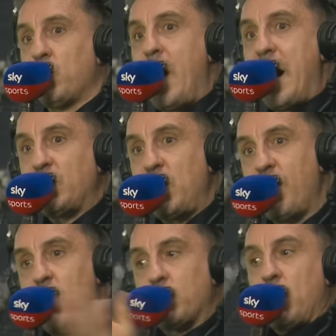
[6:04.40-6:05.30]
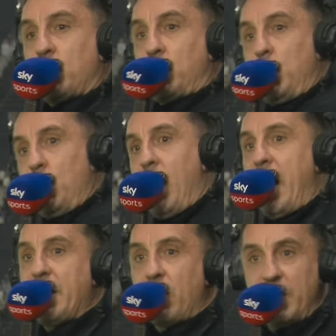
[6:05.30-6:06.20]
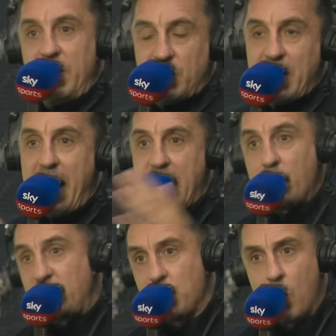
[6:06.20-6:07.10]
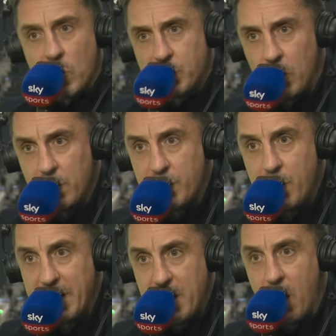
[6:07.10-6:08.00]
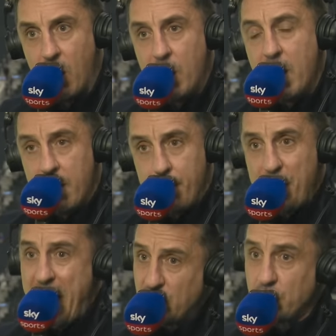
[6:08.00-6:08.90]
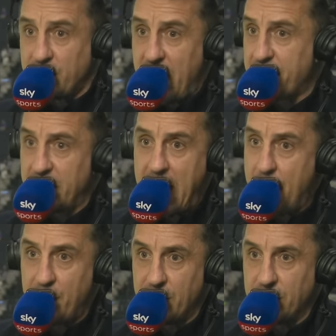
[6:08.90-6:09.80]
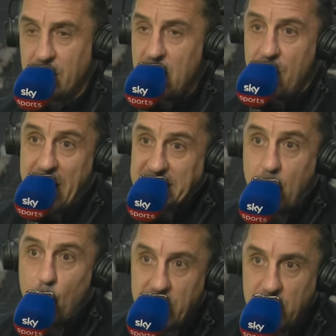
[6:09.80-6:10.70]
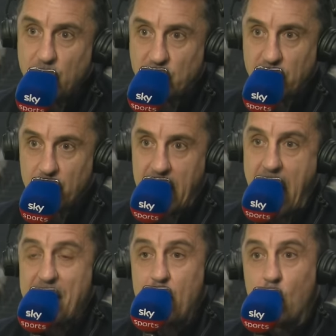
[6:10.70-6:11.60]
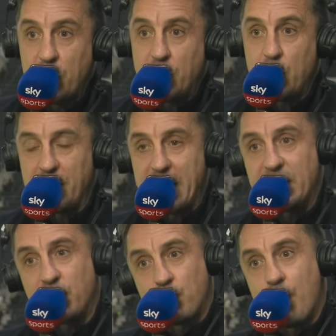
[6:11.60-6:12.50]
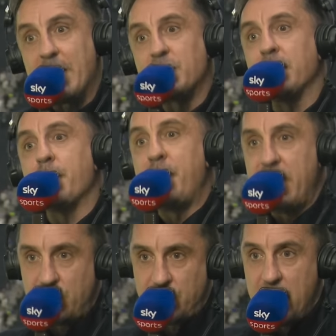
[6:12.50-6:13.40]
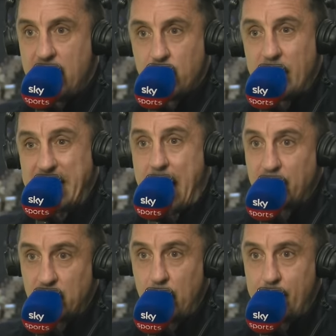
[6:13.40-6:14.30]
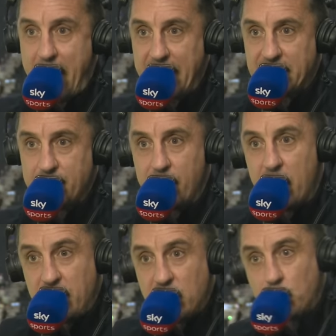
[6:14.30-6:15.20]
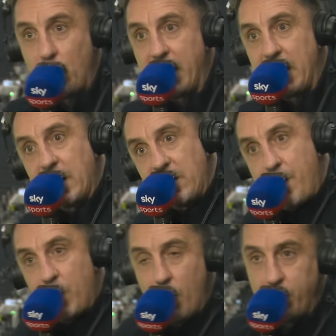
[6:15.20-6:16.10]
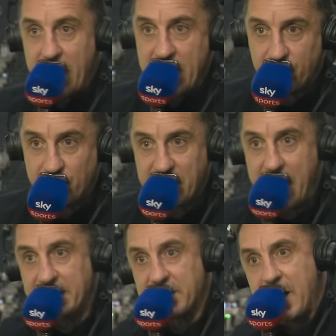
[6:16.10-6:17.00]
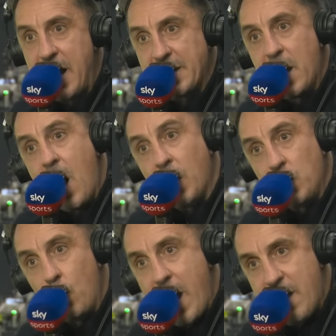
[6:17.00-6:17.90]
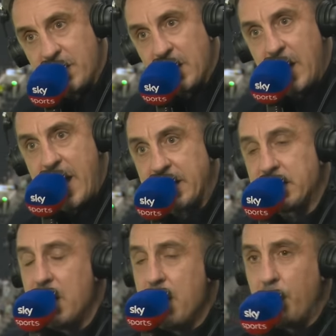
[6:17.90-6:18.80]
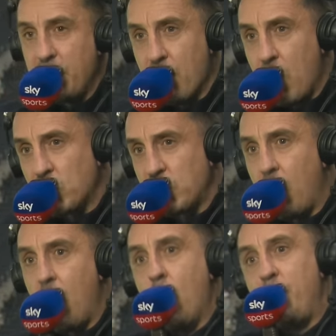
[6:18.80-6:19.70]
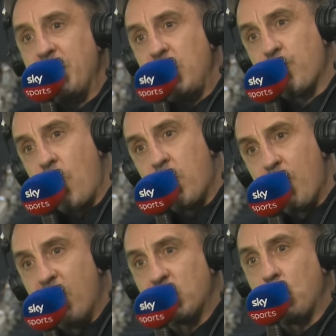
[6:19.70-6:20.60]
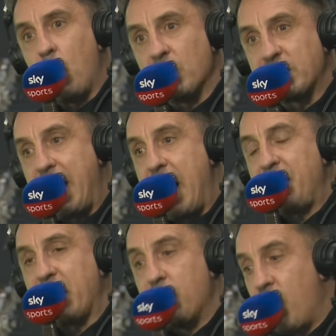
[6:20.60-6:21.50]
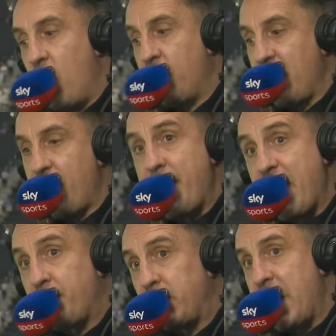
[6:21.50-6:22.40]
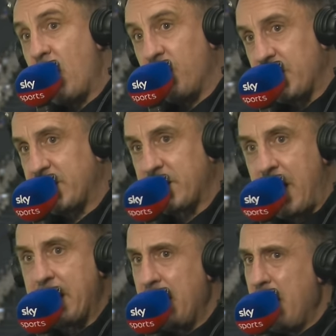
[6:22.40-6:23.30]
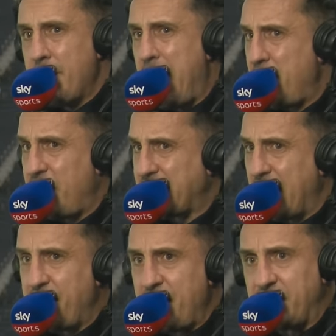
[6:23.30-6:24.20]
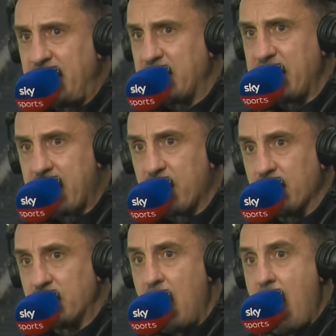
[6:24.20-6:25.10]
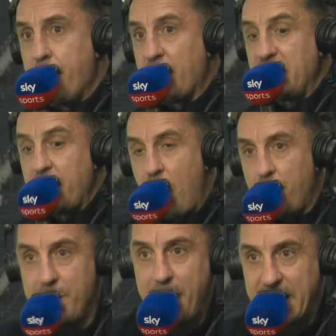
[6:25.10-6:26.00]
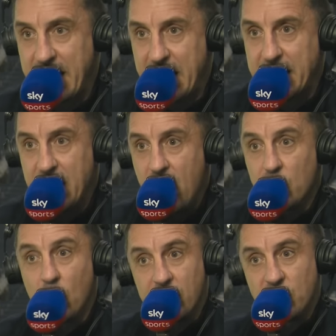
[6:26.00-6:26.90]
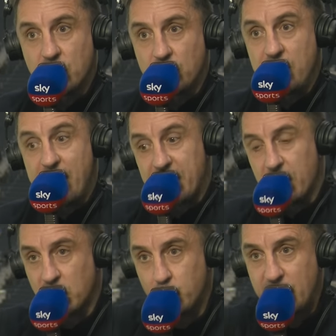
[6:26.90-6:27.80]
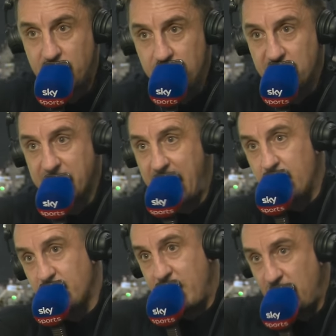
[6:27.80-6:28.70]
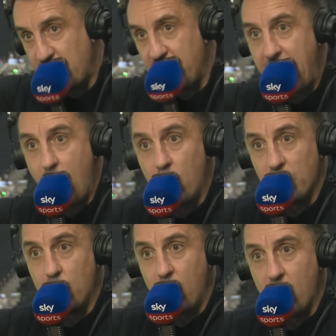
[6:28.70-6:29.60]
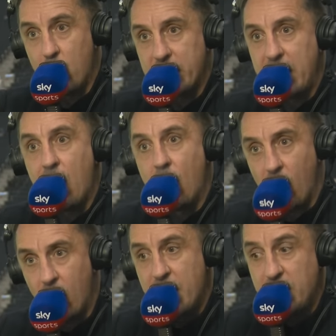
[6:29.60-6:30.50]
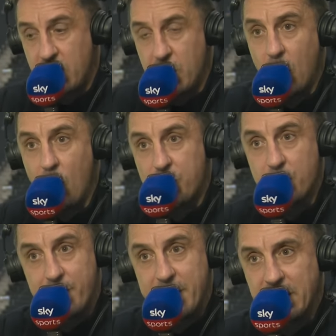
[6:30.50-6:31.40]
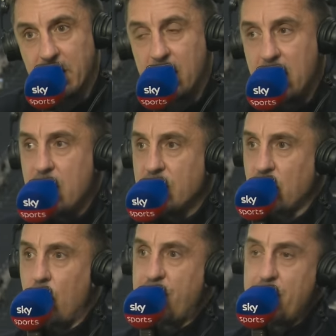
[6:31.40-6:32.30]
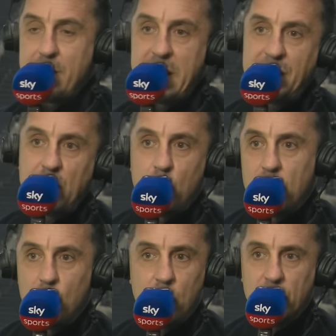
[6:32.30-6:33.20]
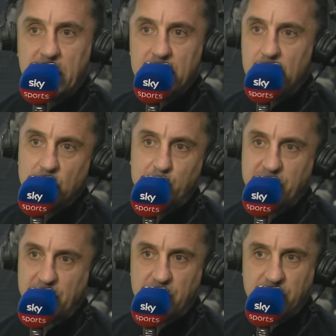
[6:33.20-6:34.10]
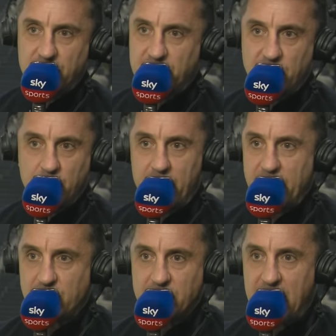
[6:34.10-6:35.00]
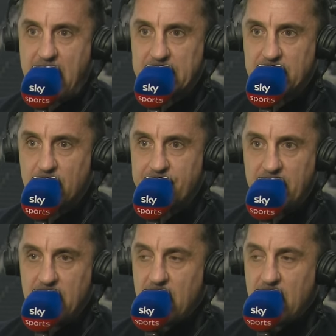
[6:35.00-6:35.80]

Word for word: wide. So you've almost got two wide on each side, which is not what Tottenham do, I know, but that should have definitely happened. That's how we used to do it. And then what you're doing then is stretching the pitch to its absolute maximum, and you're swinging the Liverpool players from side to side, and you're wearing the legs. But you're also hoping that you draw them over to one side, they come over, you have a bit of play over this side, might be for 10, 15 seconds, but then you pop it back in, and all of a sudden you've either got the switch to the other side, which means you can get a one on one quickly, or you can go through the middle. So for me, they weren't working those positions and situations hard enough.